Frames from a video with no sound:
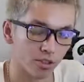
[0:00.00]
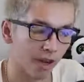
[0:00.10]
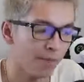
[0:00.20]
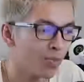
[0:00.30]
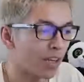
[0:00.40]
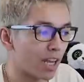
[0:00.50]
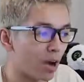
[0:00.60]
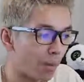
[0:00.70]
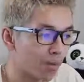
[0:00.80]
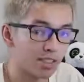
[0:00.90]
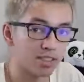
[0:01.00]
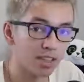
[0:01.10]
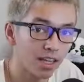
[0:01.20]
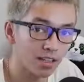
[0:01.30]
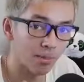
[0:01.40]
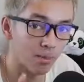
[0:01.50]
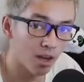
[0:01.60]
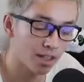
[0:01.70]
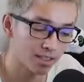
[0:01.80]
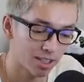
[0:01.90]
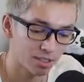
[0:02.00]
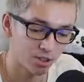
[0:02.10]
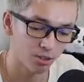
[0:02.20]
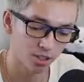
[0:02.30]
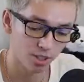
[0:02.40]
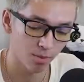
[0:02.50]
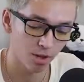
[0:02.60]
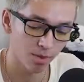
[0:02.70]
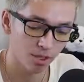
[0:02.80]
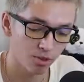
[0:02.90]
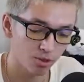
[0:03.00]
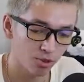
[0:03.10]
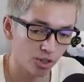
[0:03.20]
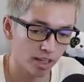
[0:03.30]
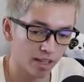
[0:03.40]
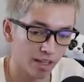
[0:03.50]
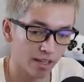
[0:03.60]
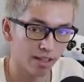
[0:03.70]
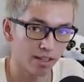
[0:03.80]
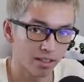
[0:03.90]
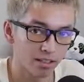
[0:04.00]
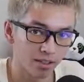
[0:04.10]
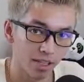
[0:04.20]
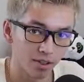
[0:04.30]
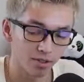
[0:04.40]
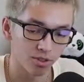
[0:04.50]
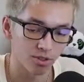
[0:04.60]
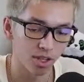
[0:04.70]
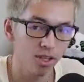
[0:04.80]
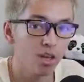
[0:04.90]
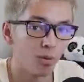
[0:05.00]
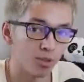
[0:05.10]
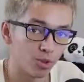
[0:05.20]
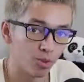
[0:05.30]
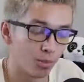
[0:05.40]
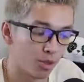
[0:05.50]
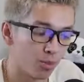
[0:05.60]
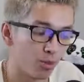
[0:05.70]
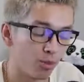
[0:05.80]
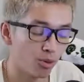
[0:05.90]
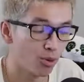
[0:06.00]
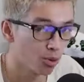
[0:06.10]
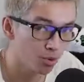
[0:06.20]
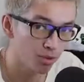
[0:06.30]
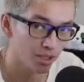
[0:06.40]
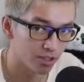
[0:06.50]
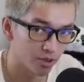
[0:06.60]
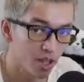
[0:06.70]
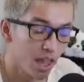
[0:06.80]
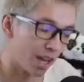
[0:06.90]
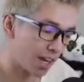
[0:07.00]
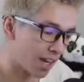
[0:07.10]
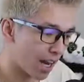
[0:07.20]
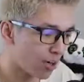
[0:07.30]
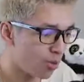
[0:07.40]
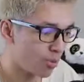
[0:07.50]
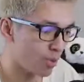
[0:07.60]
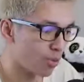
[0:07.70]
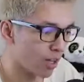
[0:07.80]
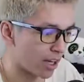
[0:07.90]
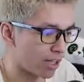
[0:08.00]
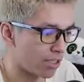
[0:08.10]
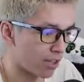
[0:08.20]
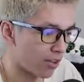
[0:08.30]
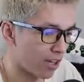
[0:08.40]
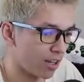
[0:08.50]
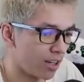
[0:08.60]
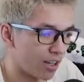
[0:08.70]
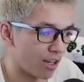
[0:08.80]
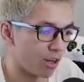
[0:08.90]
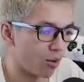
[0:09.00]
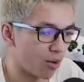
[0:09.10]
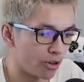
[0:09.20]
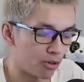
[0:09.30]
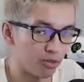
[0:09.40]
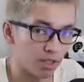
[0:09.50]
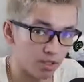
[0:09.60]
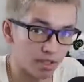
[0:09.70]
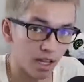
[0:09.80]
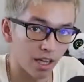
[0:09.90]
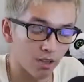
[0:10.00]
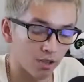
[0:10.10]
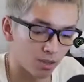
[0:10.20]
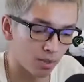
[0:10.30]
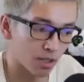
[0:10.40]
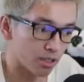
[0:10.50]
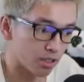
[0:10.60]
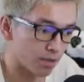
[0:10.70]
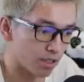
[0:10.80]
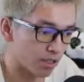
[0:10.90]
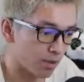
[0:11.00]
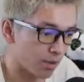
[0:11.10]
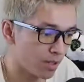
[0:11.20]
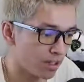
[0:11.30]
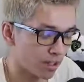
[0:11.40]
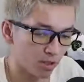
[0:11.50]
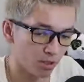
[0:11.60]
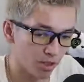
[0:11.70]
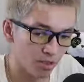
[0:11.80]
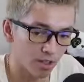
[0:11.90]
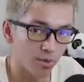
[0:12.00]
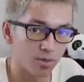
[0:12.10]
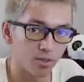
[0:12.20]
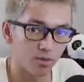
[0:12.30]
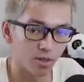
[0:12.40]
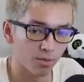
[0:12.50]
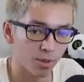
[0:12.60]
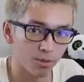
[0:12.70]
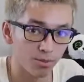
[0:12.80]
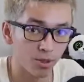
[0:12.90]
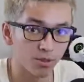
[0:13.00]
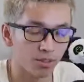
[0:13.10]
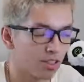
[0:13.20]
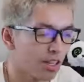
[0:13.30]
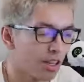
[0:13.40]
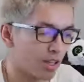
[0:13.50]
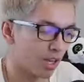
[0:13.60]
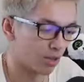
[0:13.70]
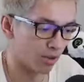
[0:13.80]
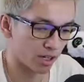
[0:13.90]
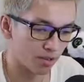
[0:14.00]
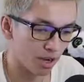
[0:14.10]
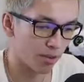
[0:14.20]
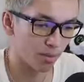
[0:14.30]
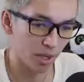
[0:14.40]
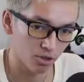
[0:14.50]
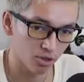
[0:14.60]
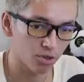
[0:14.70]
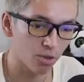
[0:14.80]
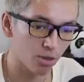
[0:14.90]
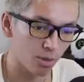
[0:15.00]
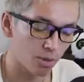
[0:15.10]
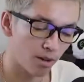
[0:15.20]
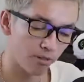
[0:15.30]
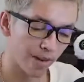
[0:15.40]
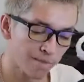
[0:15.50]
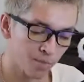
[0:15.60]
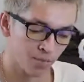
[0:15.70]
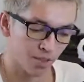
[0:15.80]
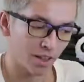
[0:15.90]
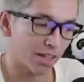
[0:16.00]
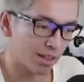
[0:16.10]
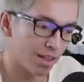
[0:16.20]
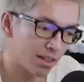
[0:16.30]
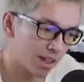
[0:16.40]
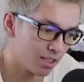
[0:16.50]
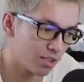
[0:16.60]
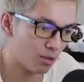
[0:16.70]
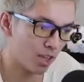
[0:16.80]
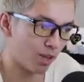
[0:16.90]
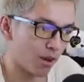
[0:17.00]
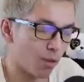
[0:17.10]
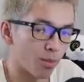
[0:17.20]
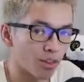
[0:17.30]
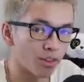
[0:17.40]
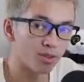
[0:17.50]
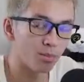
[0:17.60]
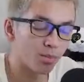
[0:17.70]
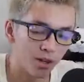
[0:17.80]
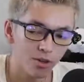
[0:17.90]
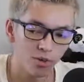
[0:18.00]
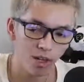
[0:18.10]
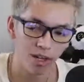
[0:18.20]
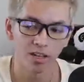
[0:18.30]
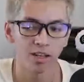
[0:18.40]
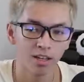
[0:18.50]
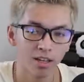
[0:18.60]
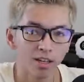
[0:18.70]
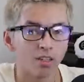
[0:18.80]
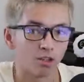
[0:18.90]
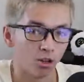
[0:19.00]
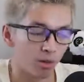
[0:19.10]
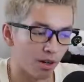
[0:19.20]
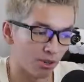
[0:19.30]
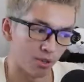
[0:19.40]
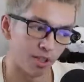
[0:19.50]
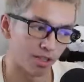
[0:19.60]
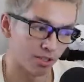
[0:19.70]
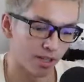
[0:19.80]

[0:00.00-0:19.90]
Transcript: Okay, now I'm not saying to use Instagram automation to try to get sales, okay, which is what people normally do. And again, I know people that can generate 1 or 2 sales a day just because of Instagram automation, like leaving comments on random people's posts that direct traffic back to your store, blah blah blah, right? Like that's an okay route, but there's a better way to go about doing this.